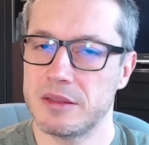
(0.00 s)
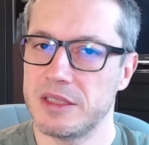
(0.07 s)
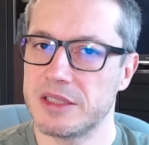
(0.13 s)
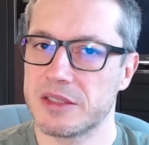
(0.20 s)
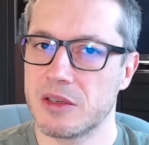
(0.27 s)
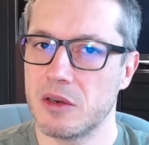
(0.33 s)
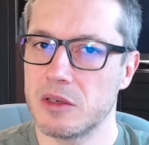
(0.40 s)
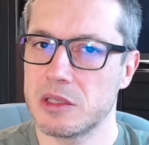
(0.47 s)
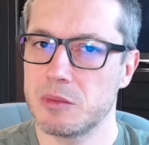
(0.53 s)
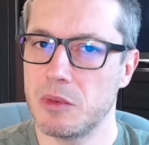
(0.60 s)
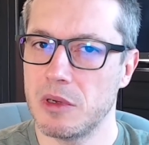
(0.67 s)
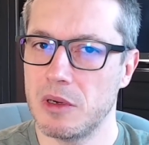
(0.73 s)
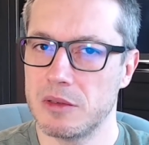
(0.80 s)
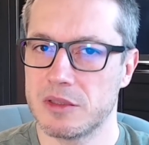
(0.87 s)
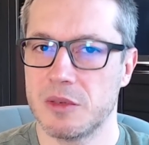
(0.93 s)
This course
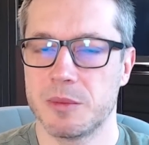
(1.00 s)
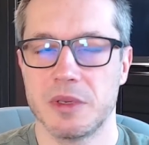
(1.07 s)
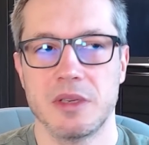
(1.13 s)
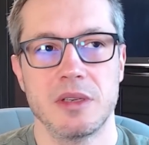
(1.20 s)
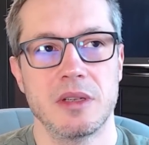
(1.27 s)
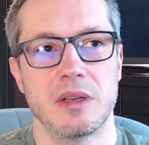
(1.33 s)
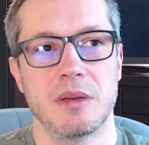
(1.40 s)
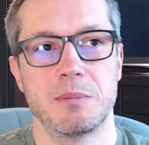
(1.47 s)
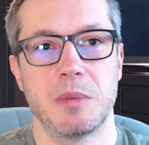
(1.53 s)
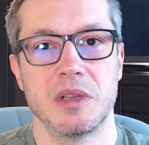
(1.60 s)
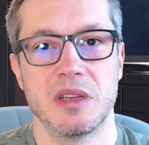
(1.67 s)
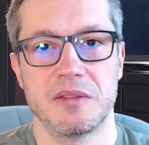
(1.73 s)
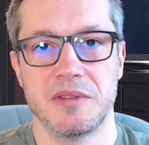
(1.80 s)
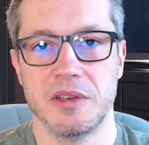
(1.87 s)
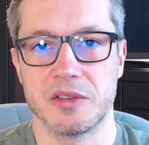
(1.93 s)
will also be
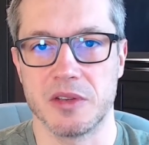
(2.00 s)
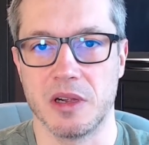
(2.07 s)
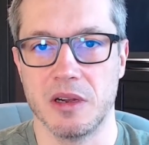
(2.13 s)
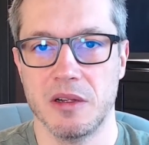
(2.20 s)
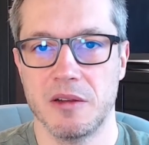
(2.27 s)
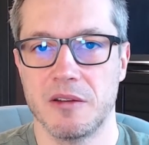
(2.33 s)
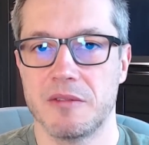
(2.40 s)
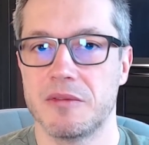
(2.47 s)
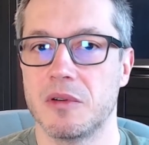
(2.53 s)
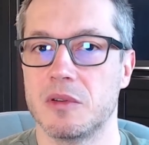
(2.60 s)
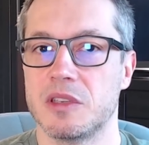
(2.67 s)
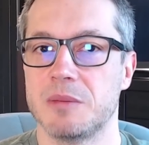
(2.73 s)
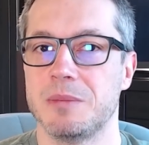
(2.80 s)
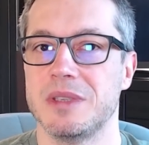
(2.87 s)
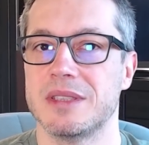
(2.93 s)
beneficial for
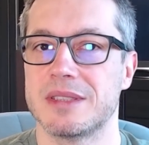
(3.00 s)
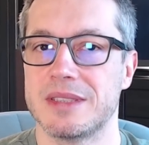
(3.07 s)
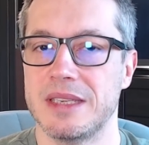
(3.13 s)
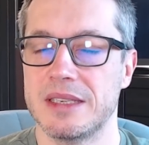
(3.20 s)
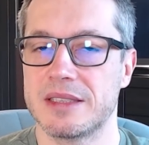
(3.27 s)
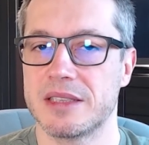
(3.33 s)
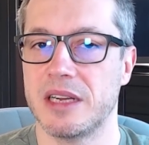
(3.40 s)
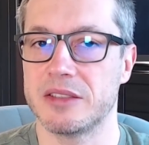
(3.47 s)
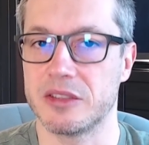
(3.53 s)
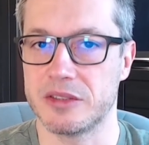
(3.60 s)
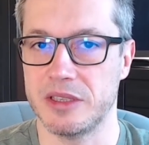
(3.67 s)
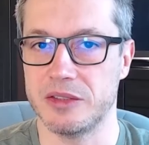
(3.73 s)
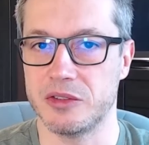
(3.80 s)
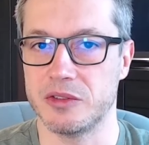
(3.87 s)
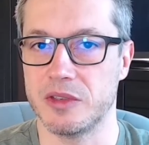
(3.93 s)
DP600